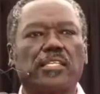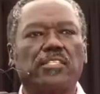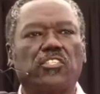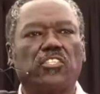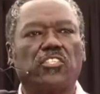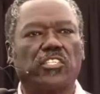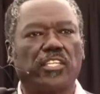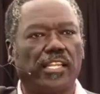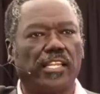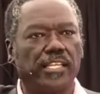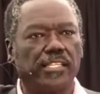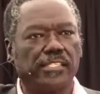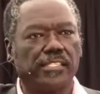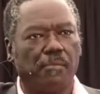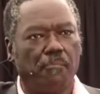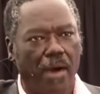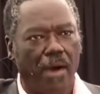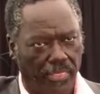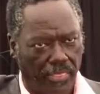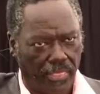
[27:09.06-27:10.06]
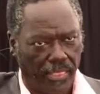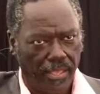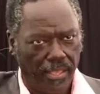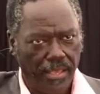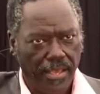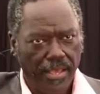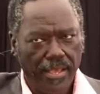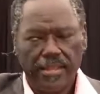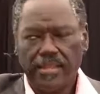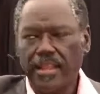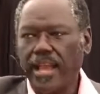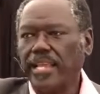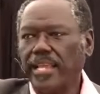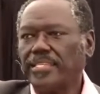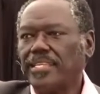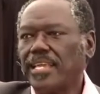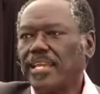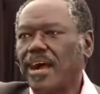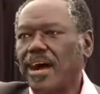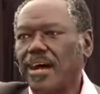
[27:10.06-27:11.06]
shillings a month. Now, I
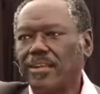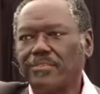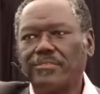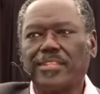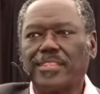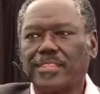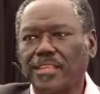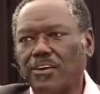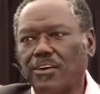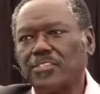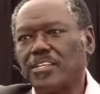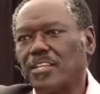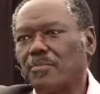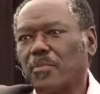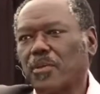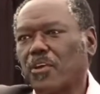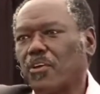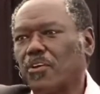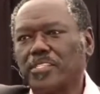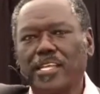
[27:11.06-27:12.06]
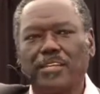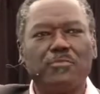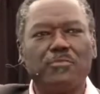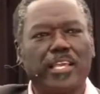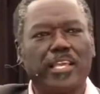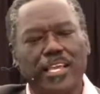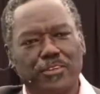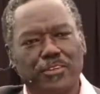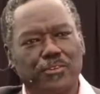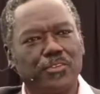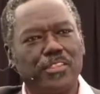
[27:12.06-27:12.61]
take 100,000 because then we can do the